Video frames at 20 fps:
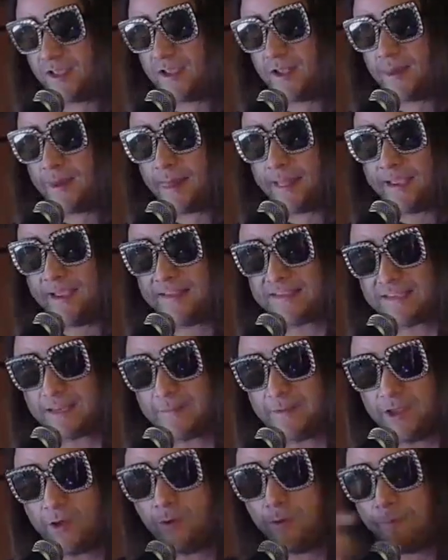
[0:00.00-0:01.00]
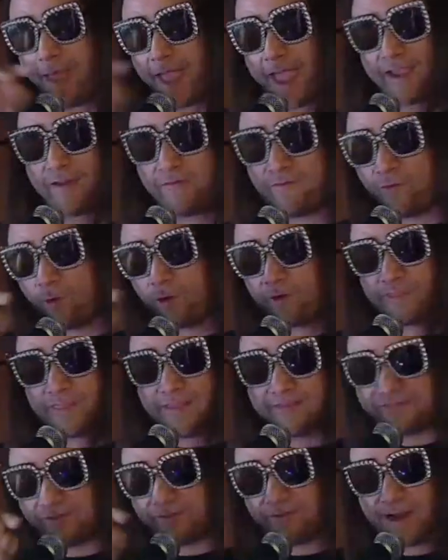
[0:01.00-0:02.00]
he's going to be going back and forth, left
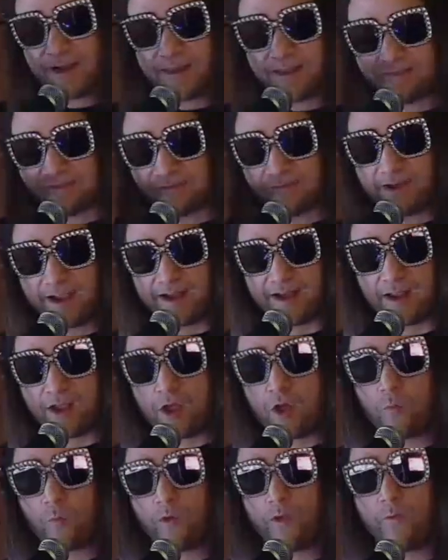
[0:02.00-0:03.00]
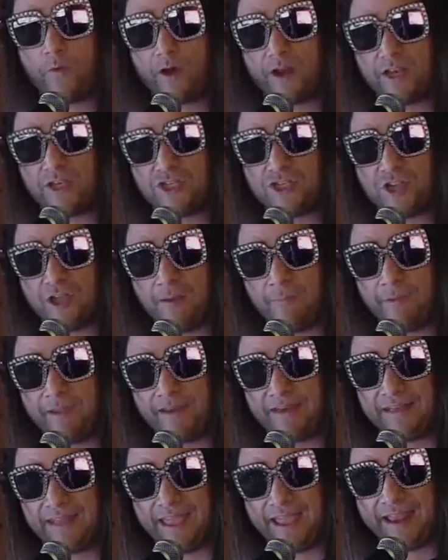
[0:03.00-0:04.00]
and right, left and right. We want to jump and
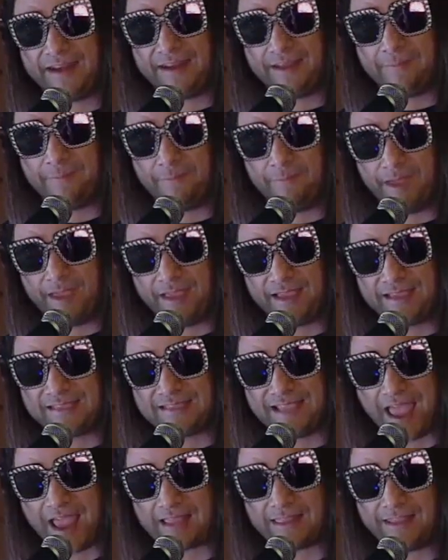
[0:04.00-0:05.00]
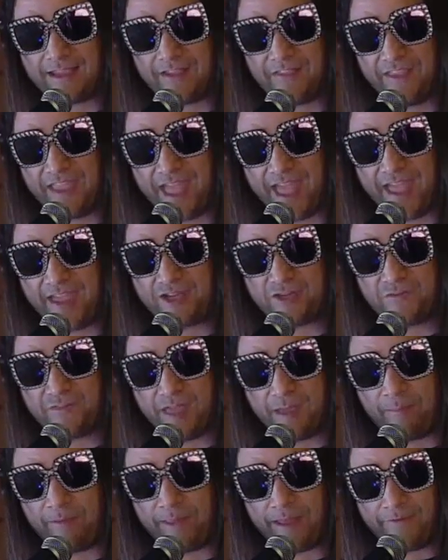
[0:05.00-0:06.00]
land exactly on the edge of that
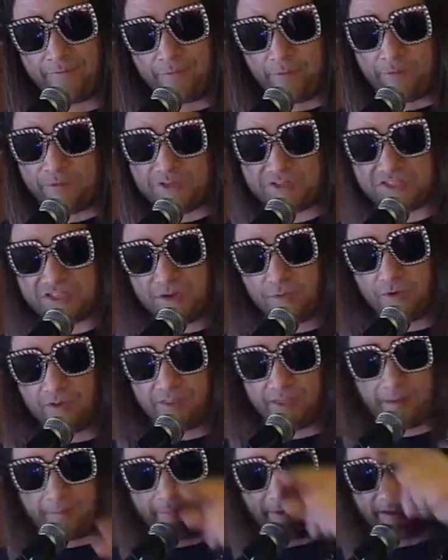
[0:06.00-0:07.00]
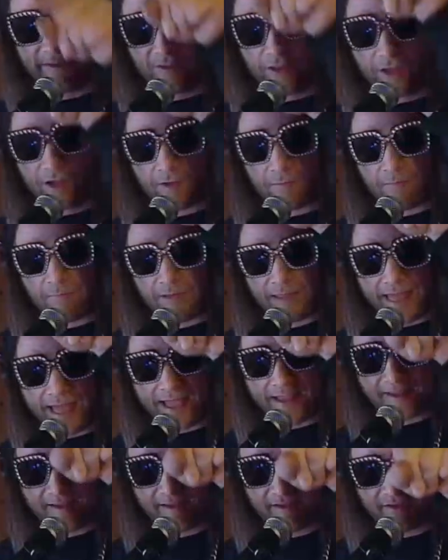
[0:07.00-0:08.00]
platform. You see where that big, long,
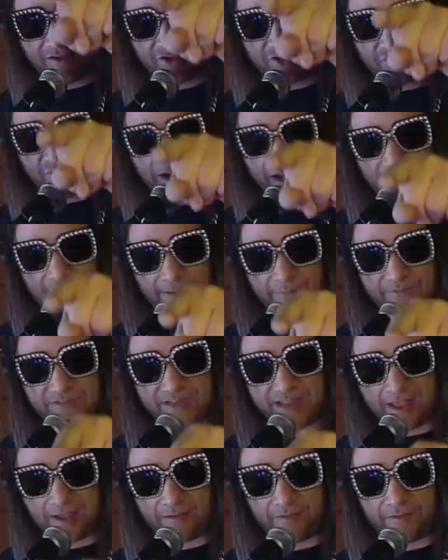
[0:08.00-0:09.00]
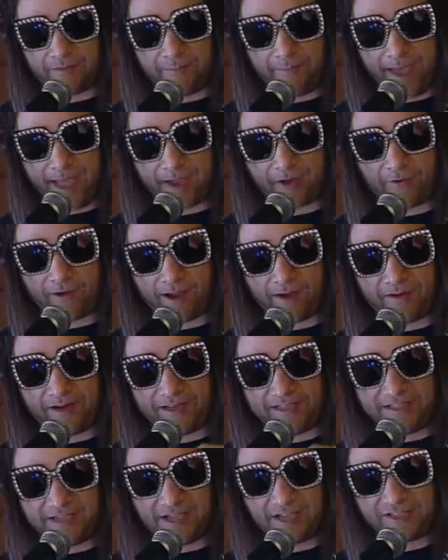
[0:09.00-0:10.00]
black streak comes down the background and
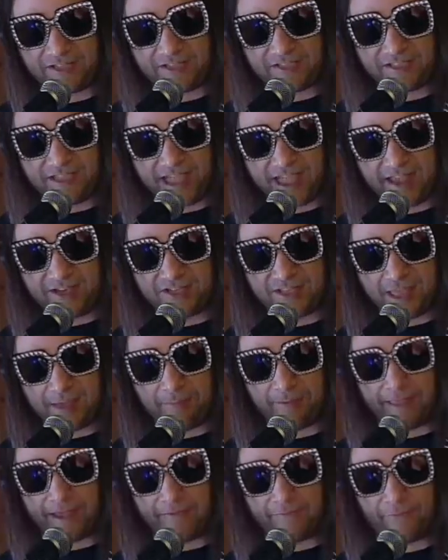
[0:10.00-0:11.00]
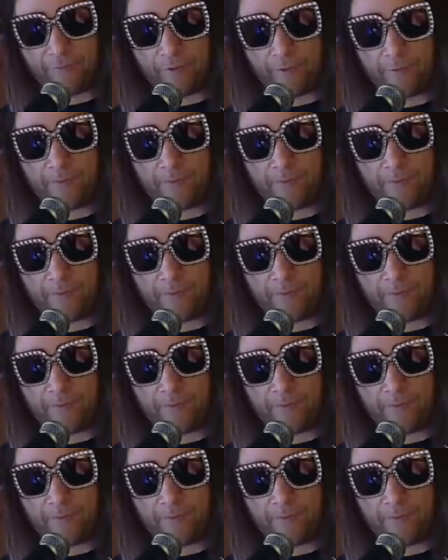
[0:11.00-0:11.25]
touches the edge of that platform?